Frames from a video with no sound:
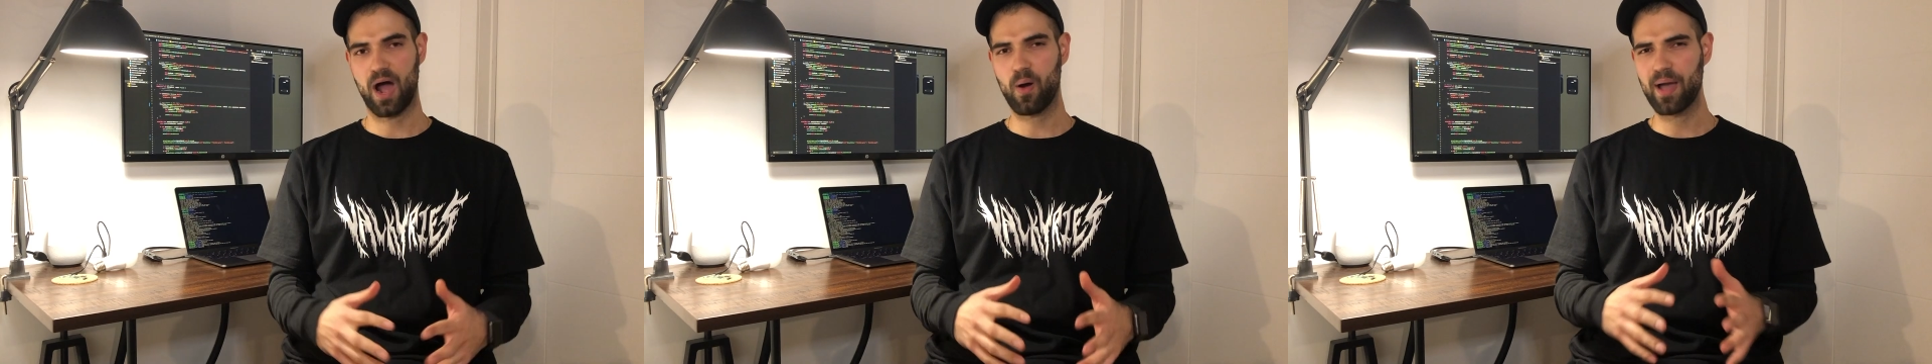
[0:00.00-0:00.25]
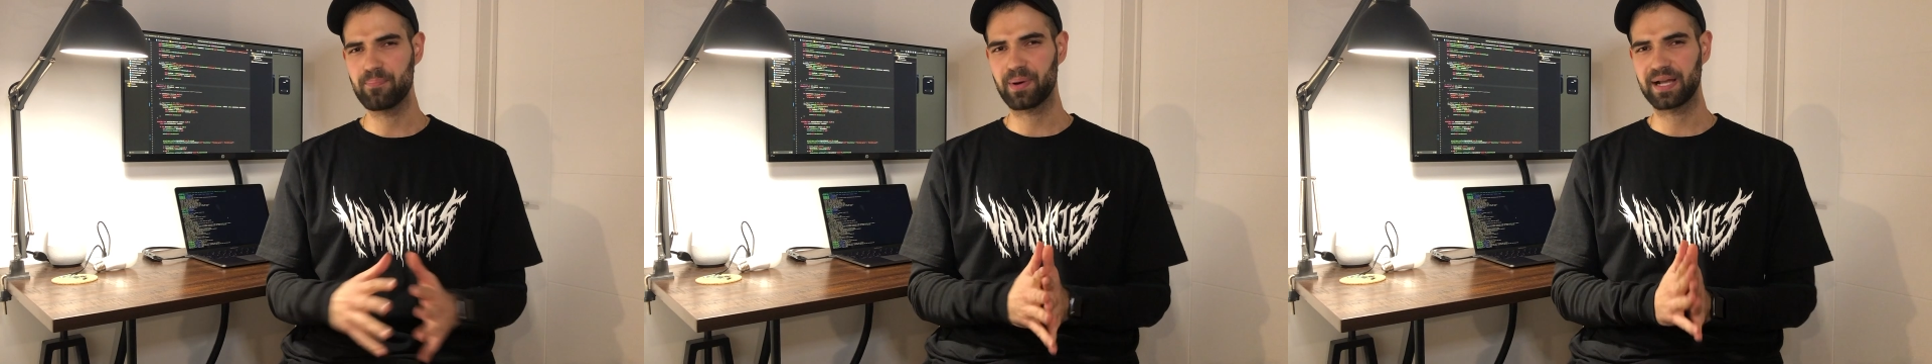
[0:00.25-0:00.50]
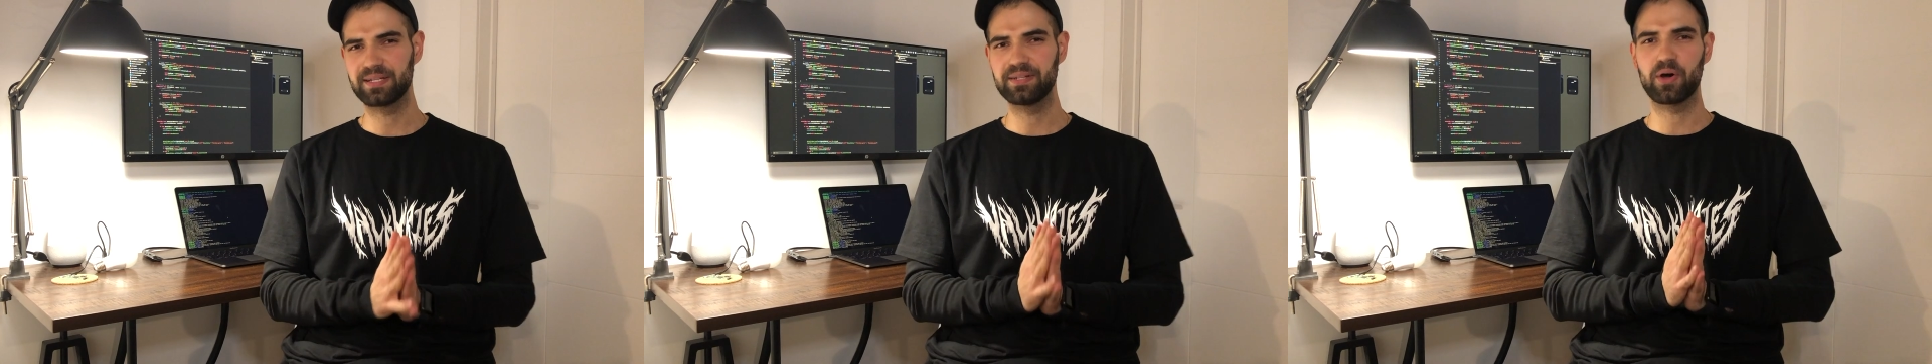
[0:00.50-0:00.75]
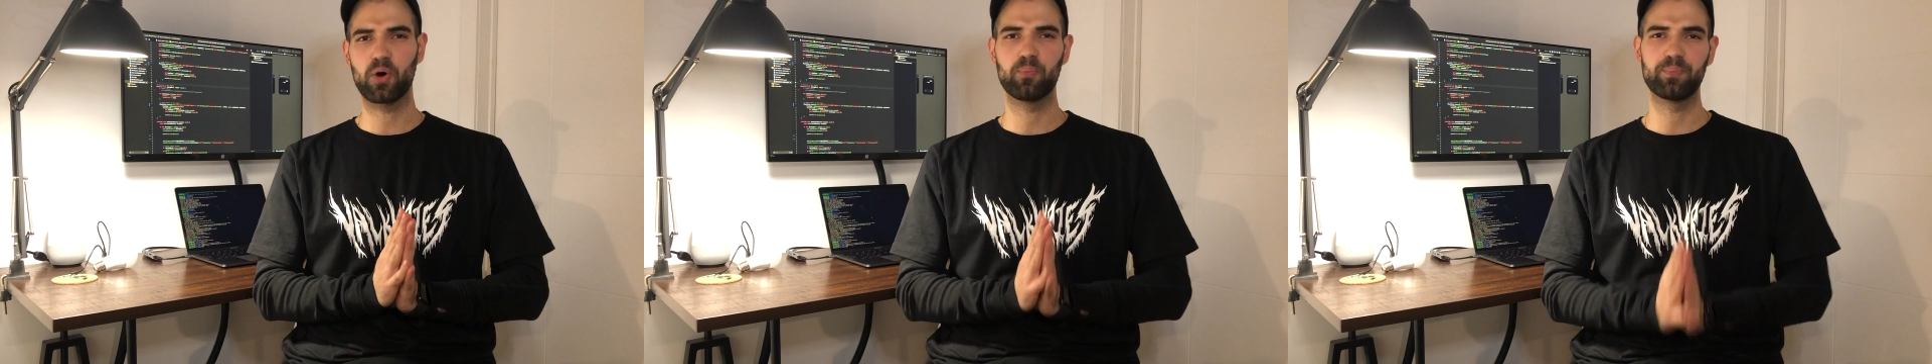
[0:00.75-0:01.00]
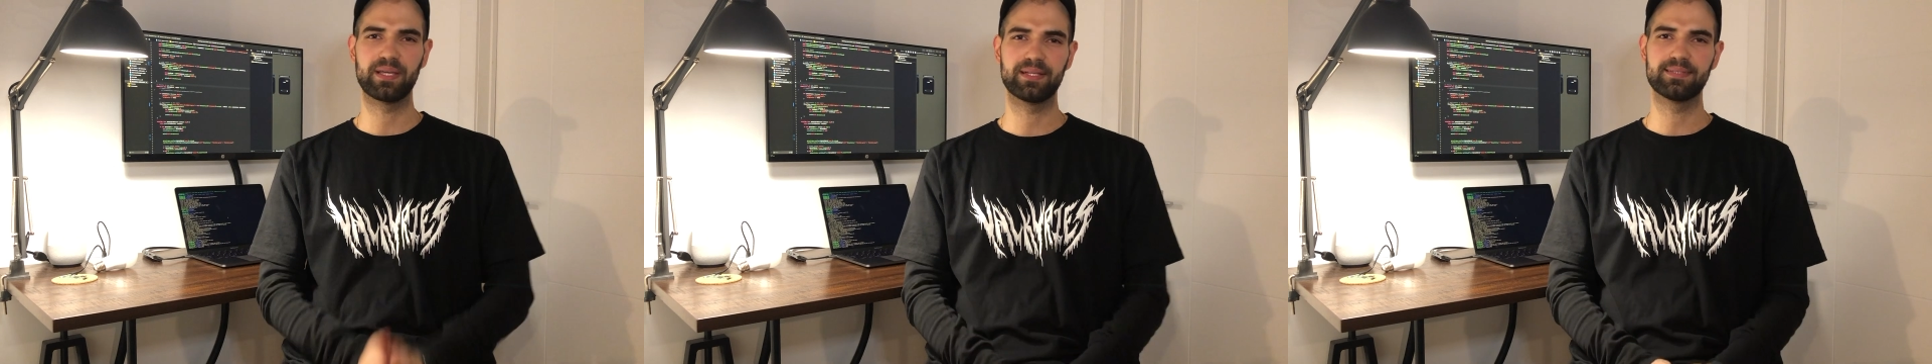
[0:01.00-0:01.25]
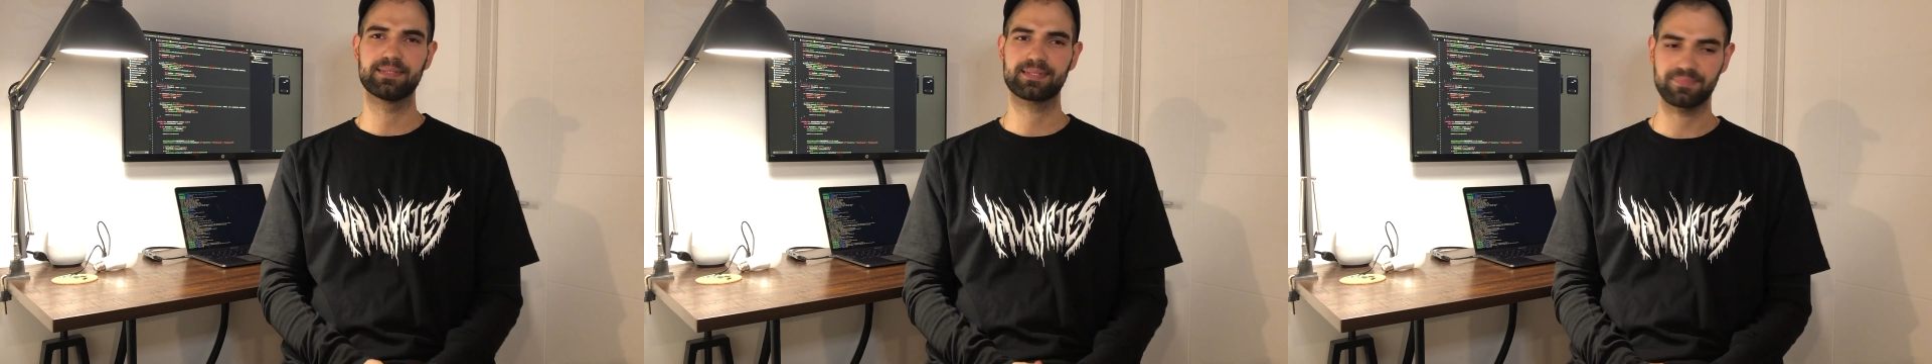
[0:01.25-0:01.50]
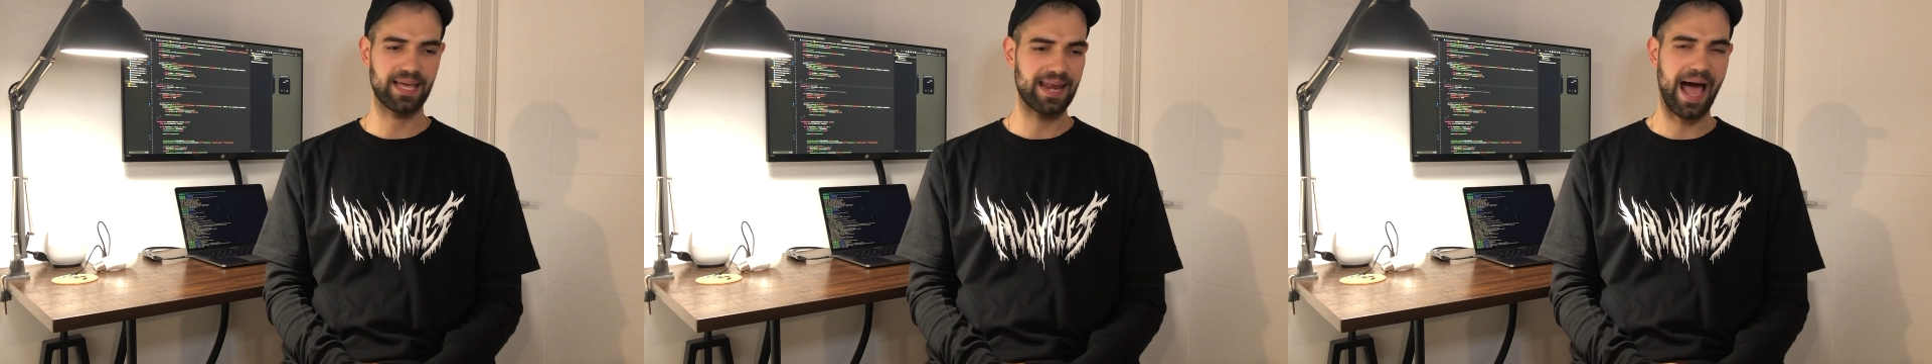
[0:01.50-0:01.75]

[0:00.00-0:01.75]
Now, I'm by no means an